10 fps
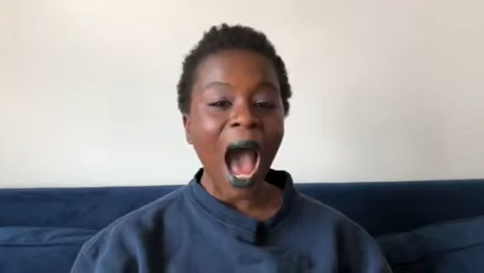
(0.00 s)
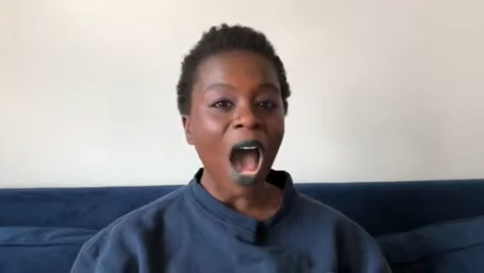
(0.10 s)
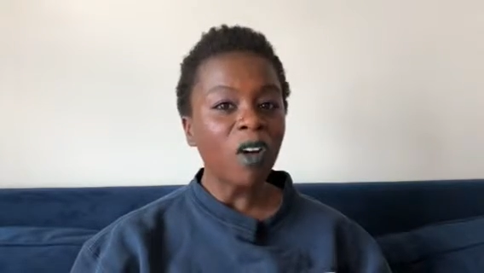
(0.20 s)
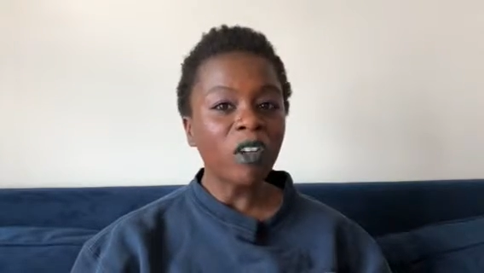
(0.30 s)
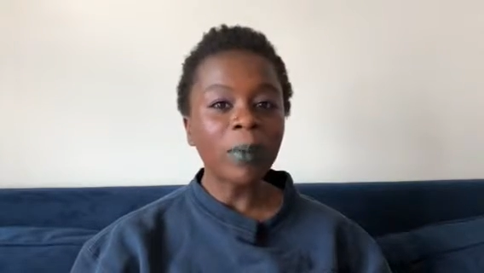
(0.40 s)

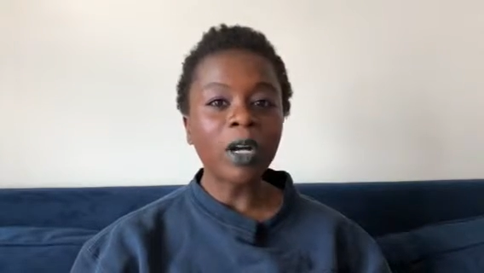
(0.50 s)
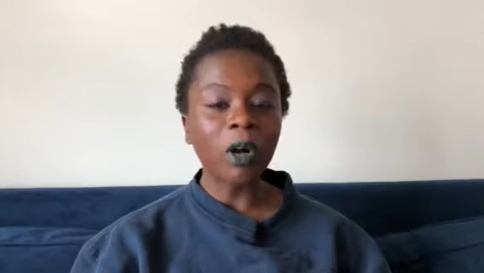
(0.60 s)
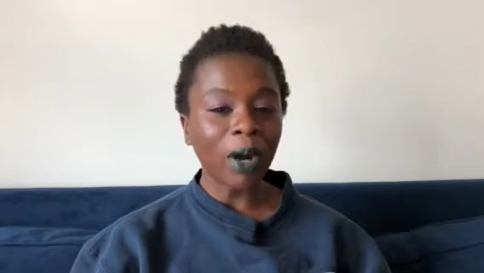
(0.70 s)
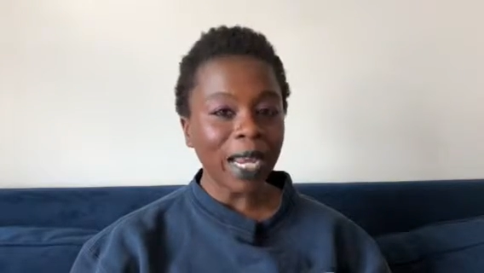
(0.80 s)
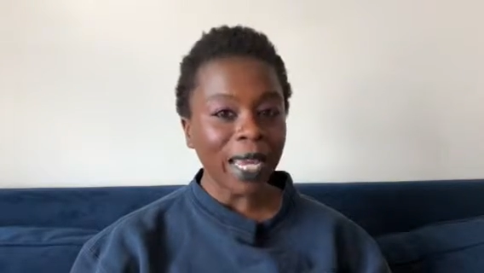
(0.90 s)
I would have been
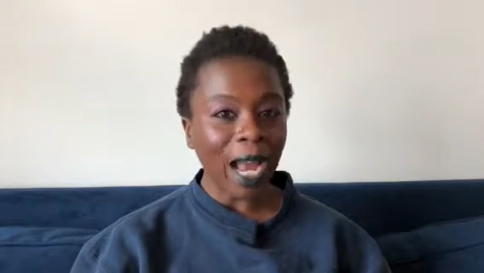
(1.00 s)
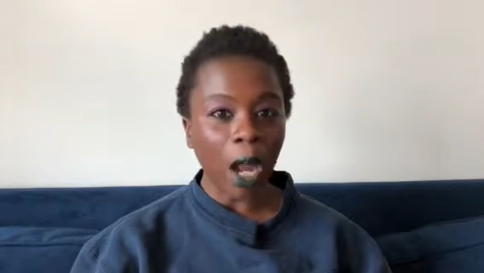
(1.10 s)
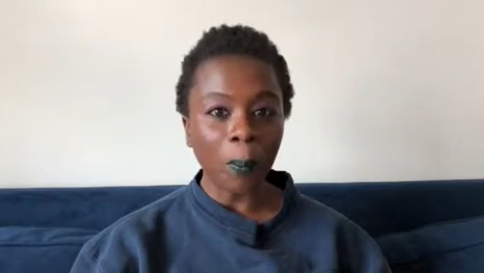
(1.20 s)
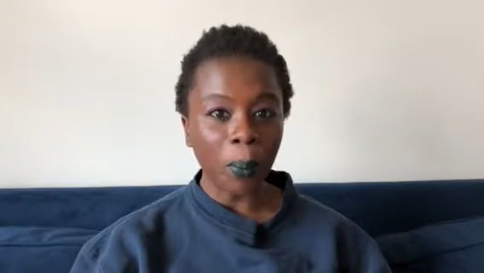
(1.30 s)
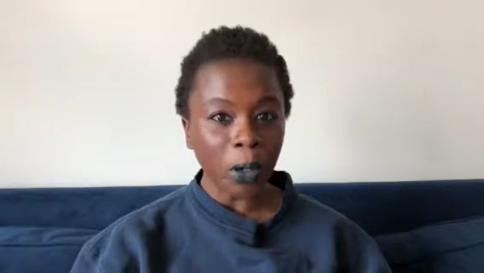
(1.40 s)
cranking
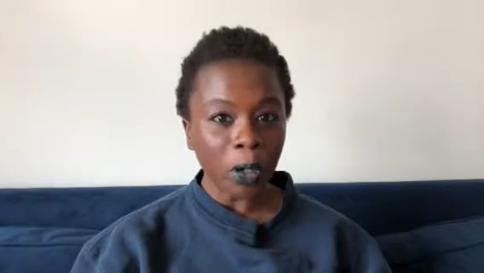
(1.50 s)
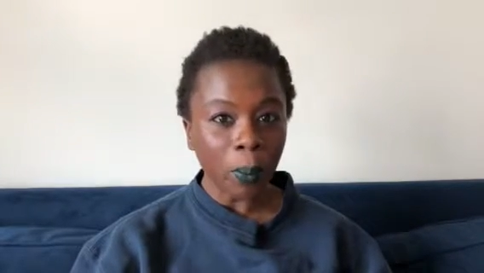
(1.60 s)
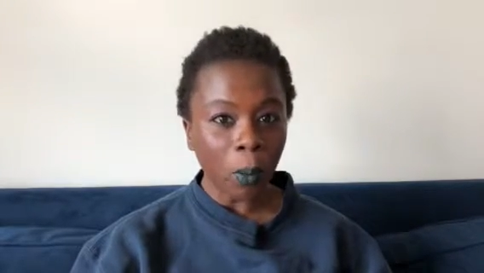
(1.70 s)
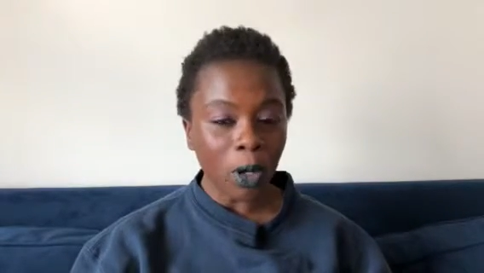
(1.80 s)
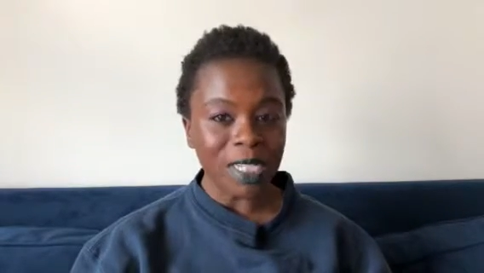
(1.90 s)
out book
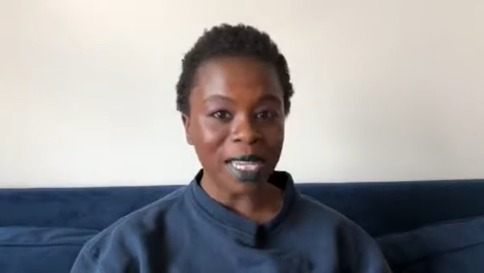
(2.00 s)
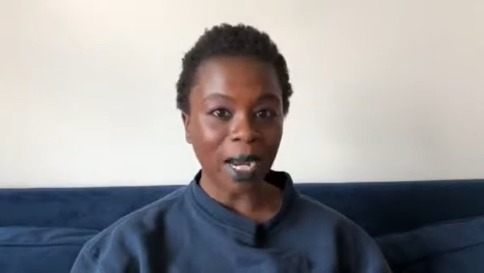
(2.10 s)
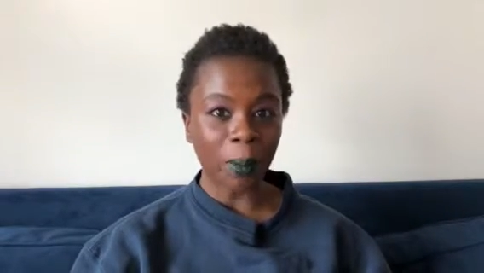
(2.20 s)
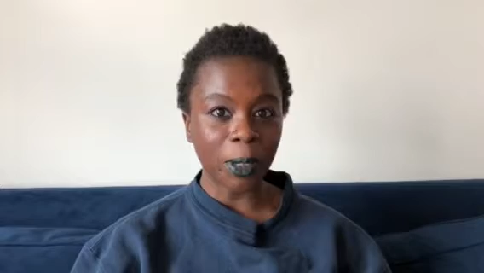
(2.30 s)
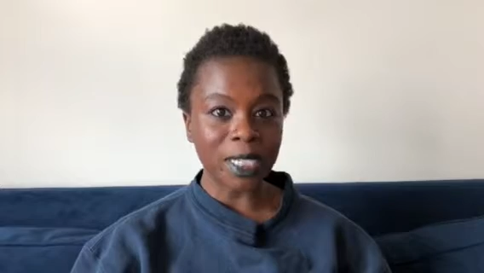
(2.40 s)
reports like
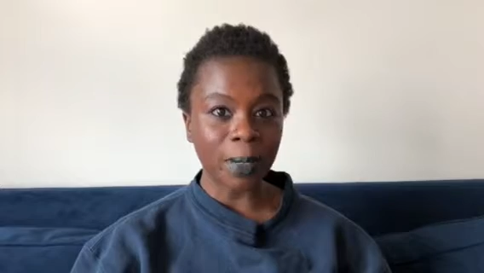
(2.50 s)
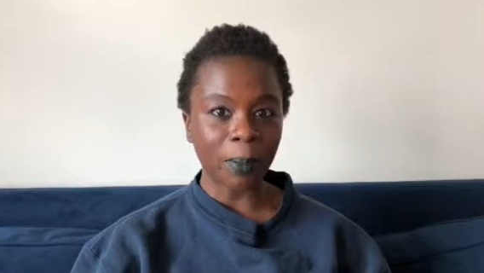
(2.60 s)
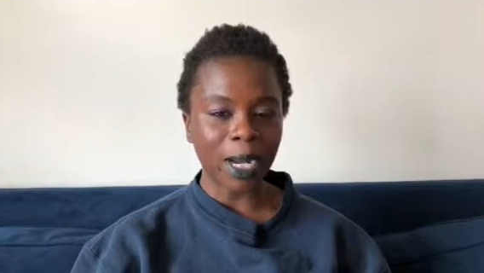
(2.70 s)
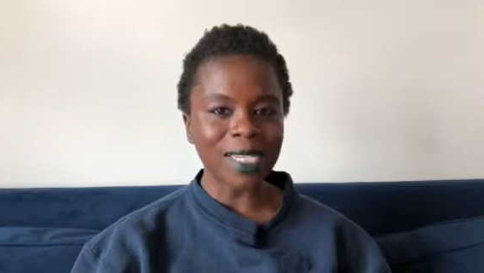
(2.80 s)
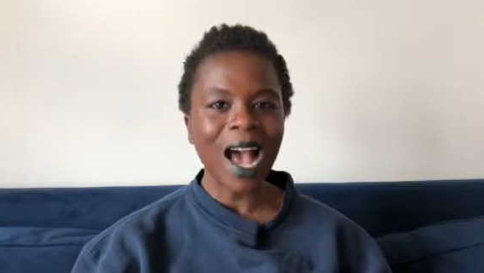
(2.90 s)
a printing
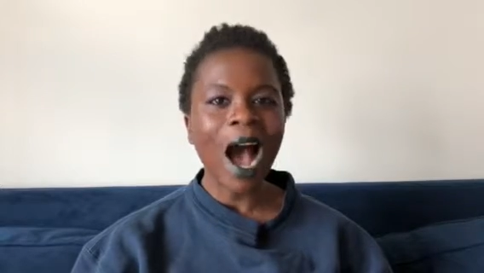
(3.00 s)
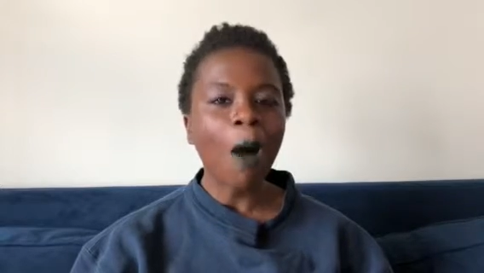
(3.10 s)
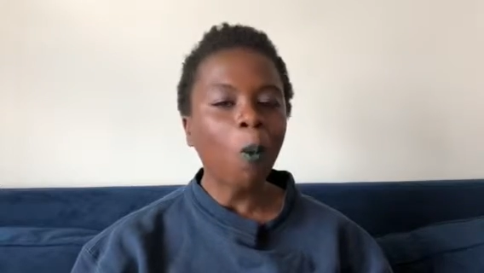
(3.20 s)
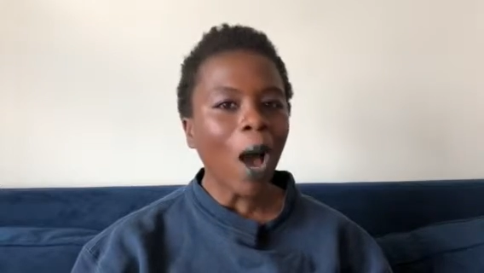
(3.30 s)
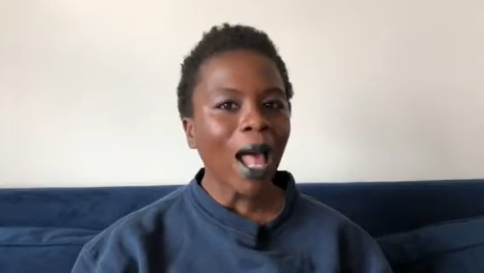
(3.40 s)
press
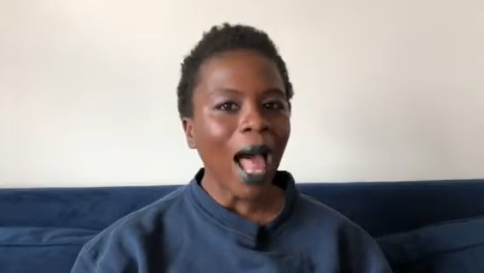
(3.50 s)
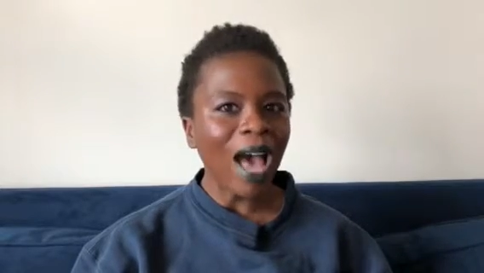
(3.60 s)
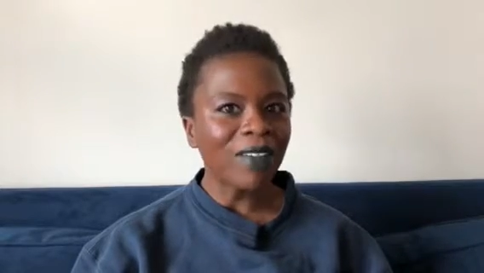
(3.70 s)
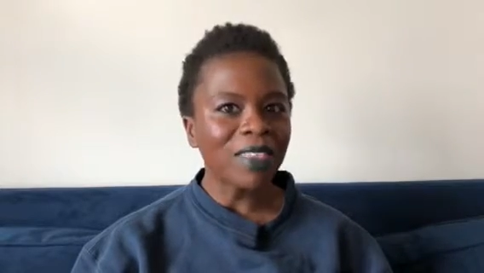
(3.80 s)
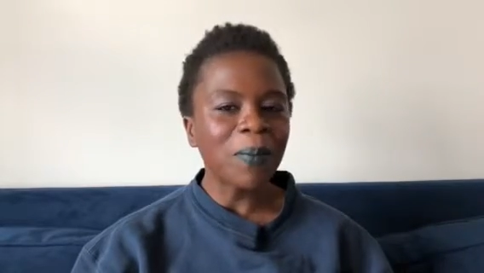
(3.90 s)
while
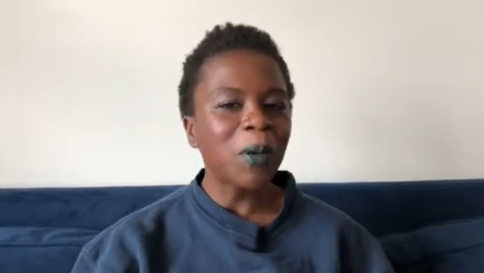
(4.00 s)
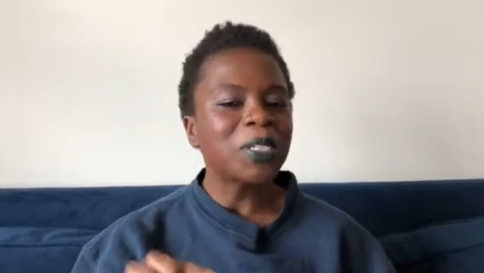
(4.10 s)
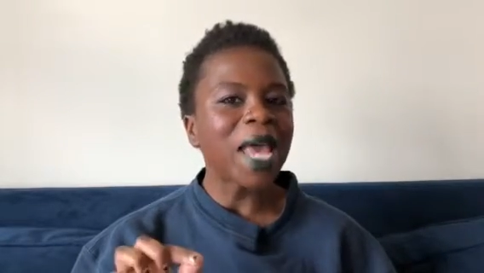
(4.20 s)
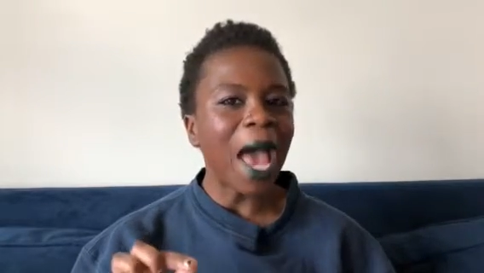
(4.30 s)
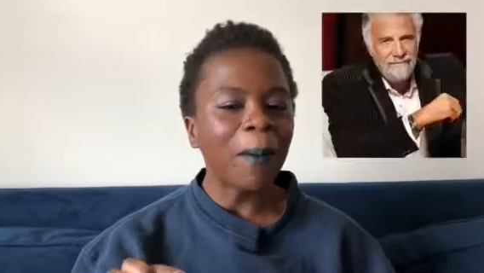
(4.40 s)
having the
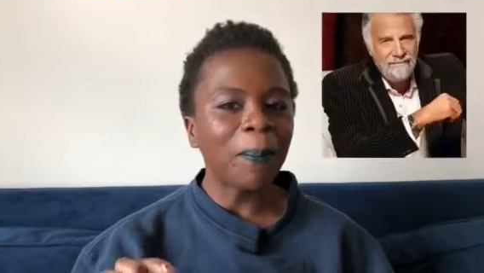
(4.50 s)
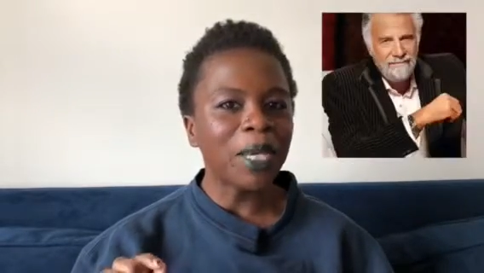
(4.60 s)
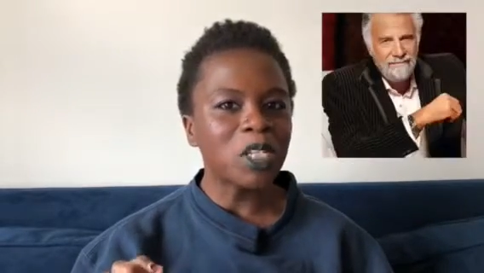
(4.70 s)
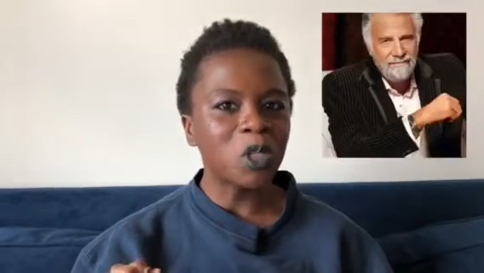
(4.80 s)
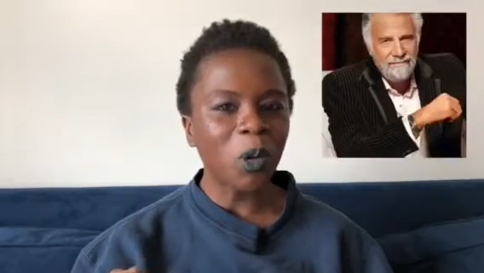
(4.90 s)
most
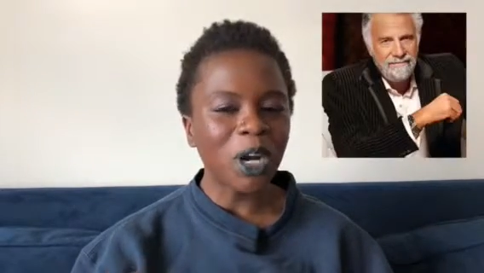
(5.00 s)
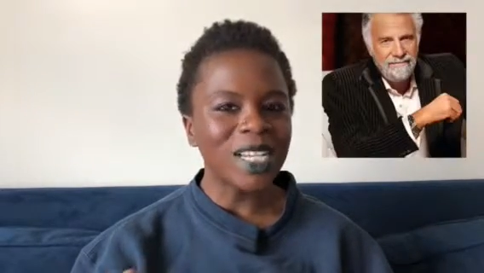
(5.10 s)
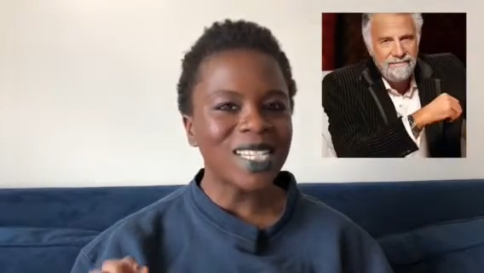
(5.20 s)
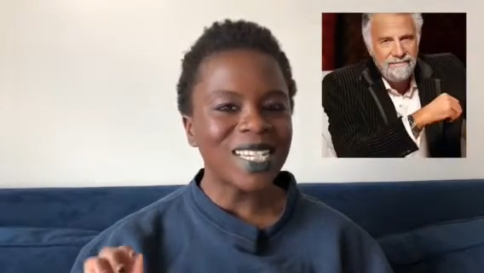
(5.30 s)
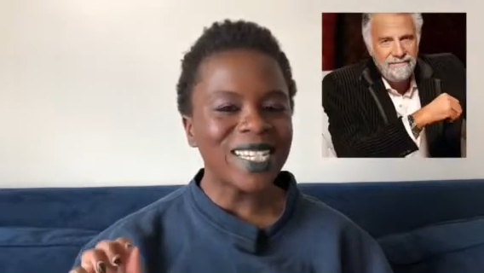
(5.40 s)
epic
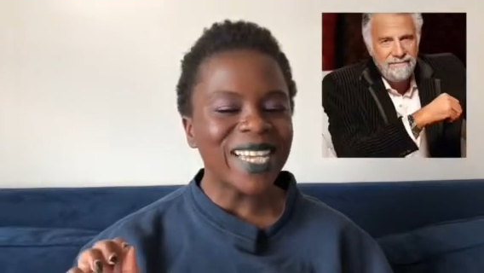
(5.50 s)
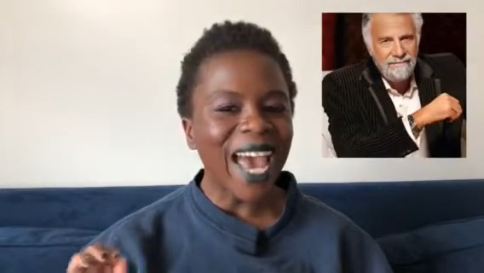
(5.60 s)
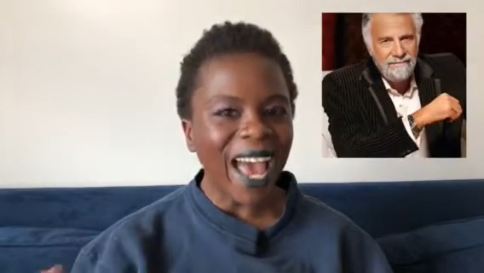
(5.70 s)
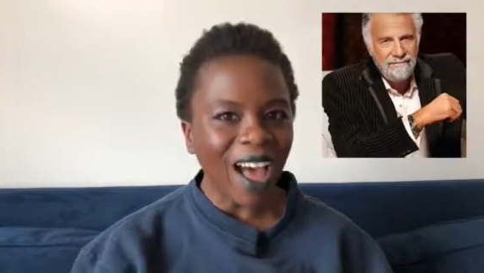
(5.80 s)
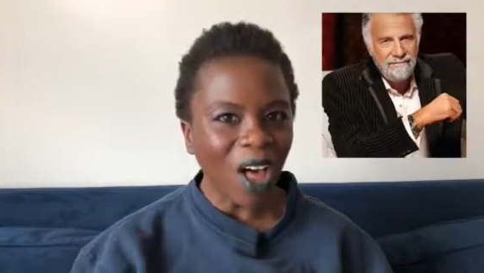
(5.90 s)
stories to
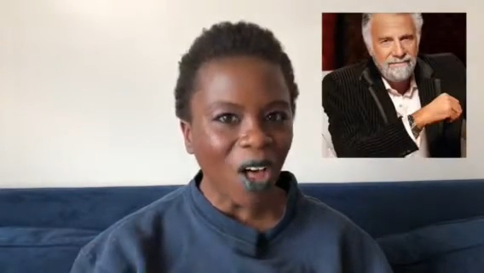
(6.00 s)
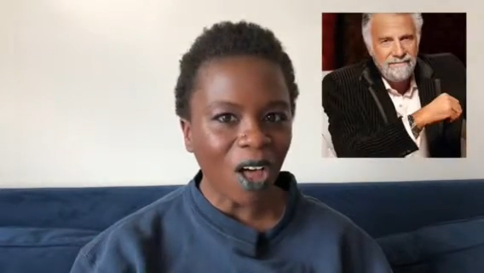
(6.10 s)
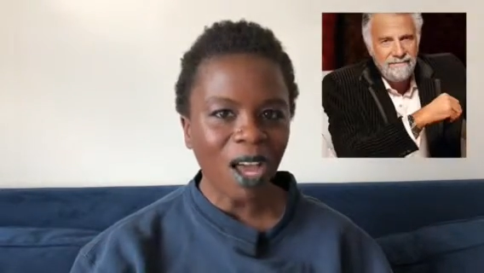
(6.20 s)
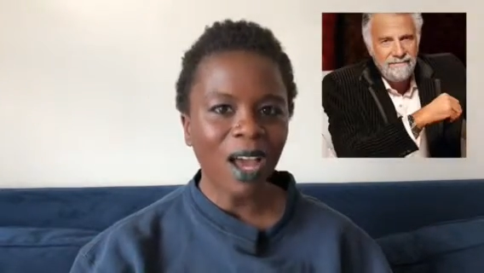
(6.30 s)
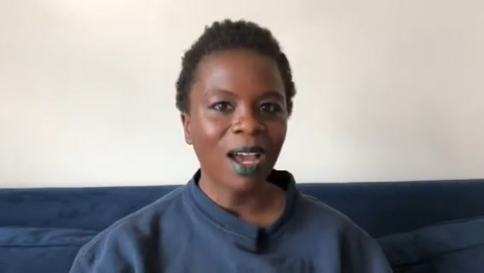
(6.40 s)
tell.